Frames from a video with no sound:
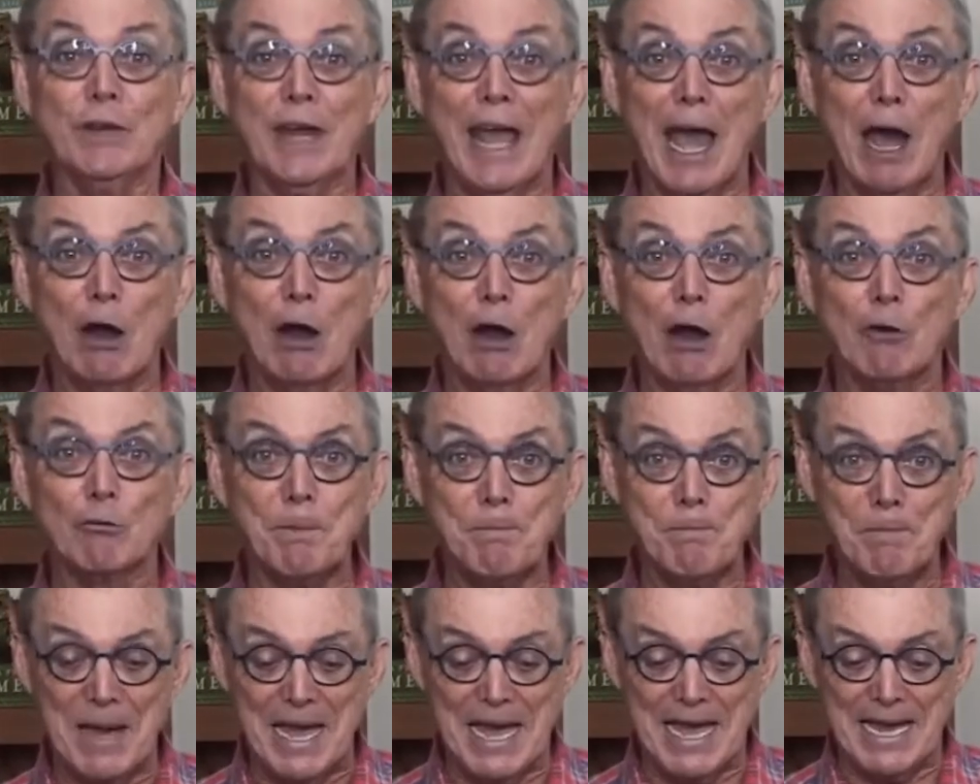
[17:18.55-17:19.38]
Now
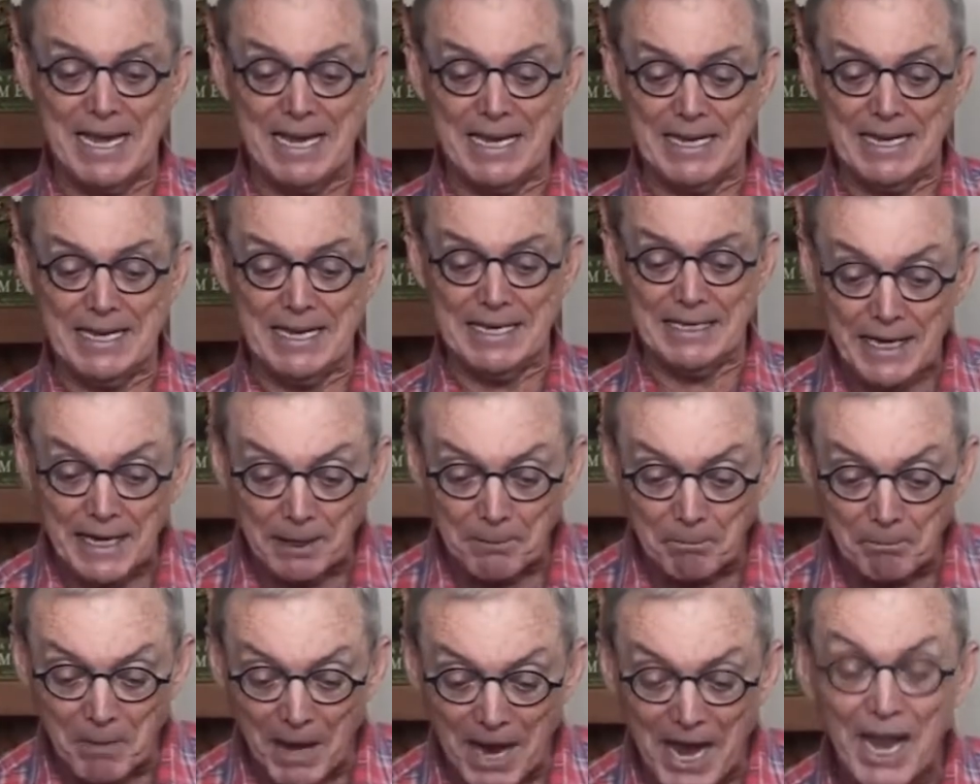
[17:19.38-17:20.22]
remain
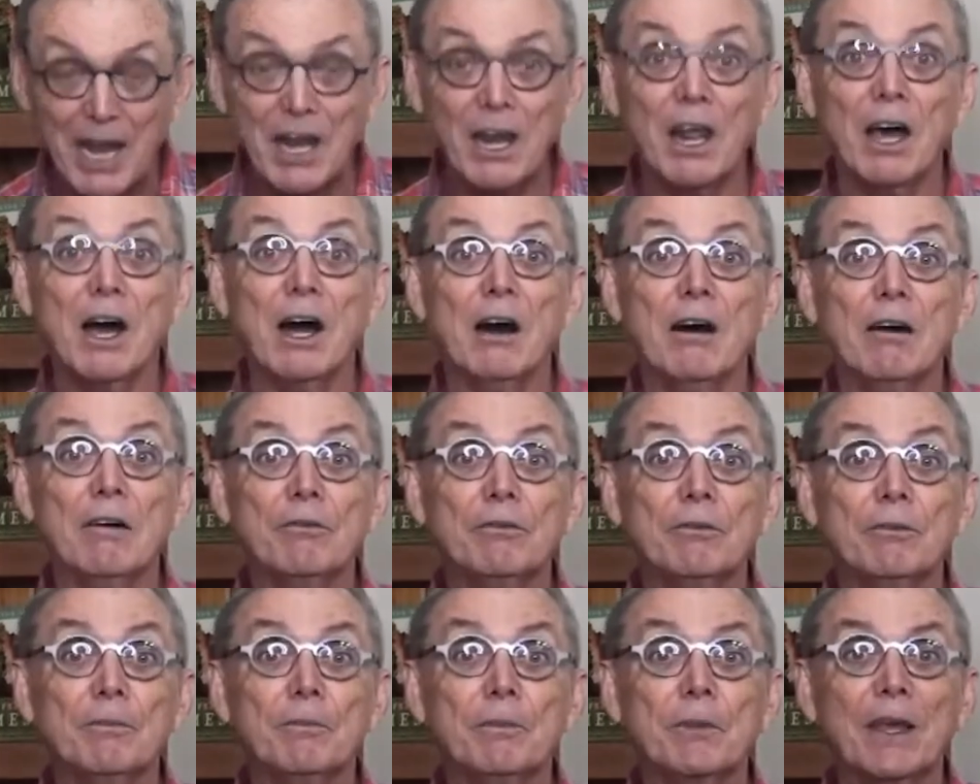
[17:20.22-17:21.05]
in my love.
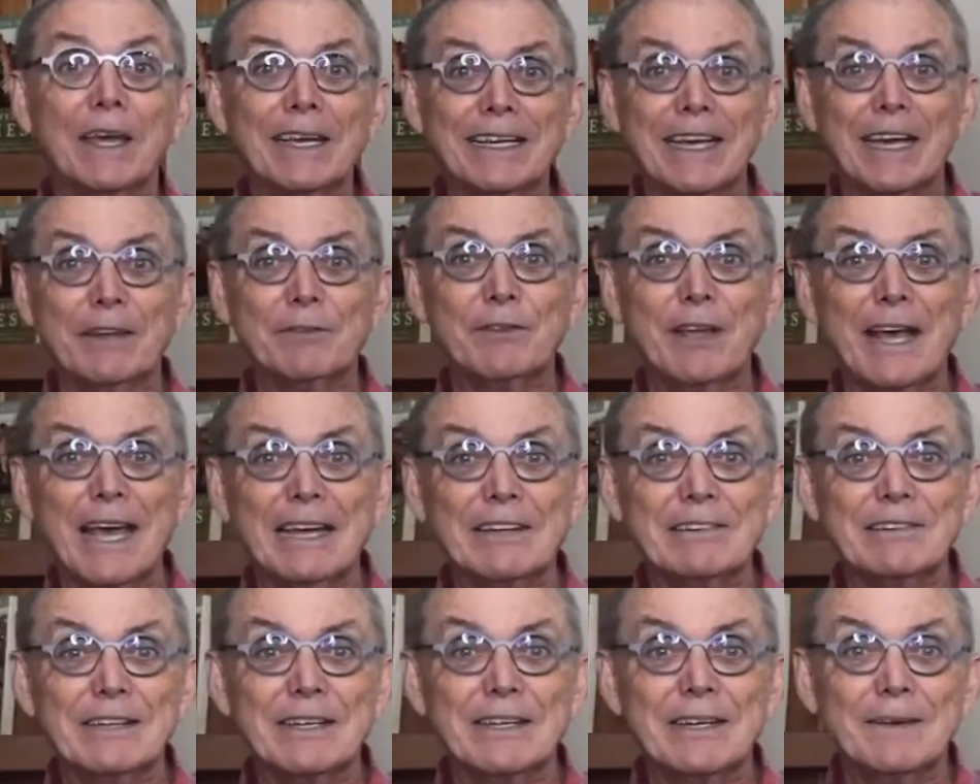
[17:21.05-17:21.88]
Get
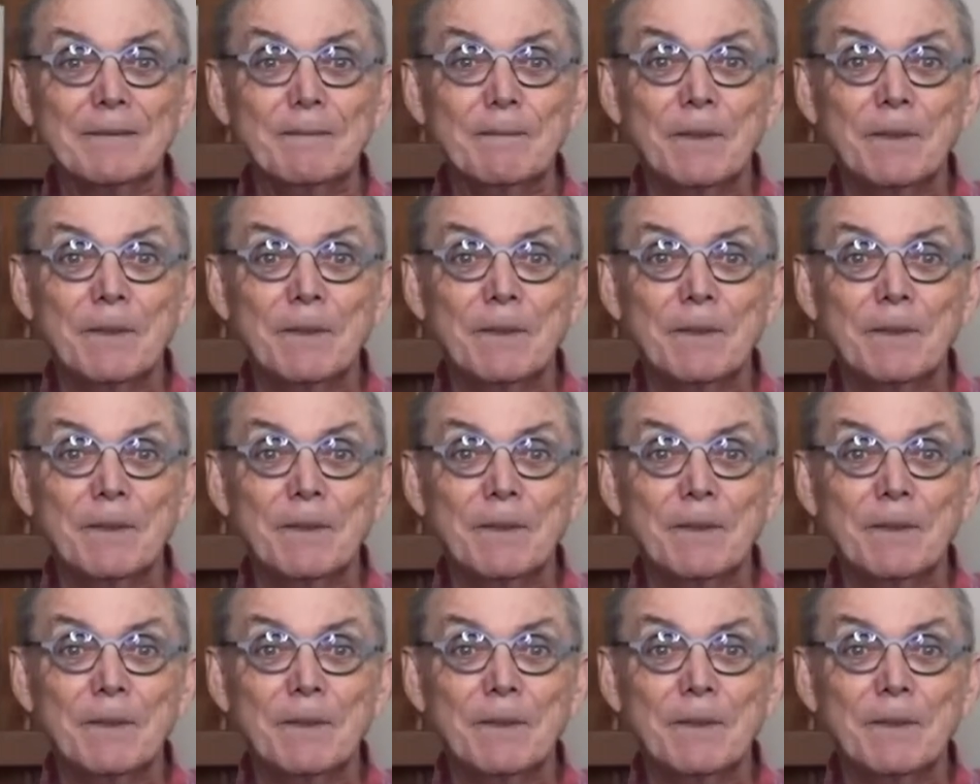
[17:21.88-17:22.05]
that?